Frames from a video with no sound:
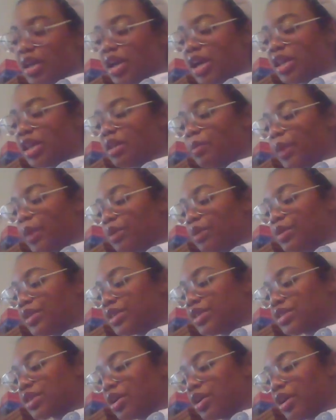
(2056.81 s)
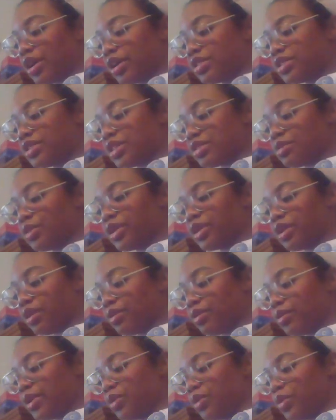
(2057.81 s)
And the bottom of this card says, I'm only
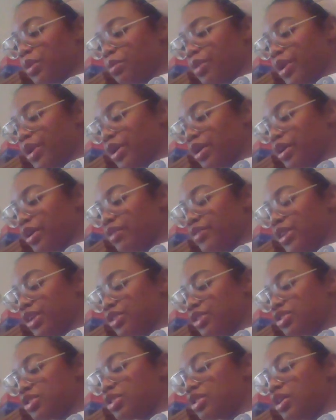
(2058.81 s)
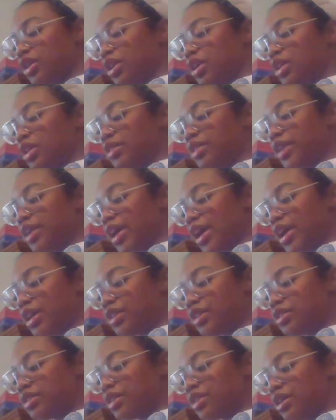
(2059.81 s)
going to read one part of each. The
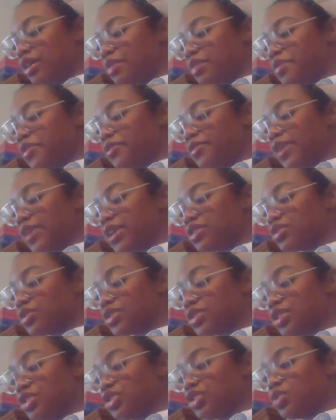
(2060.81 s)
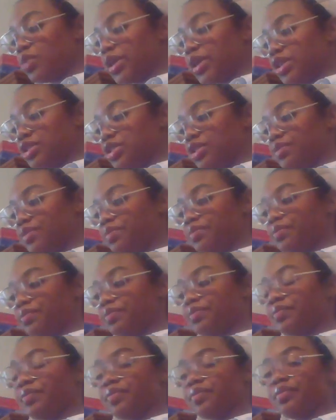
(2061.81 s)
end of a phase or situation,
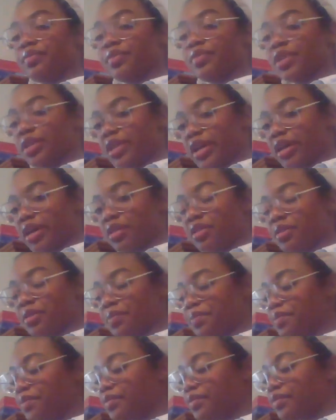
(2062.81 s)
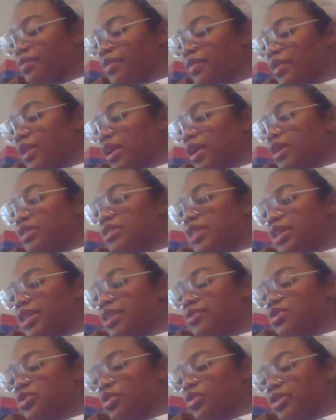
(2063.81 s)
the Death. 10
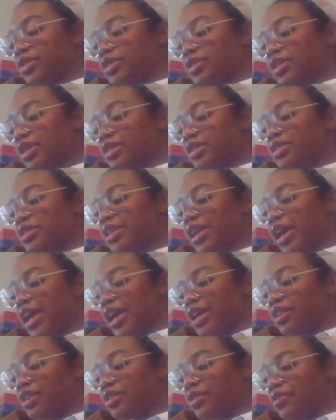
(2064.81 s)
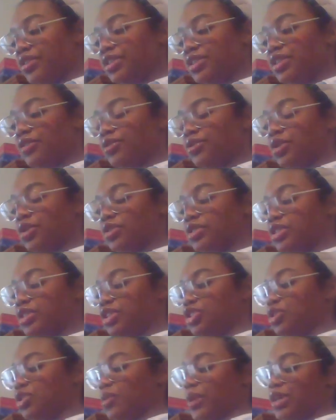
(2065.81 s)
of Swords says, the end of a difficult
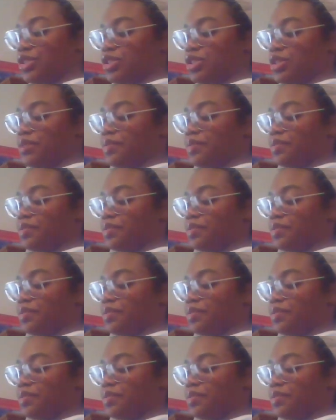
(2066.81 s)
situation.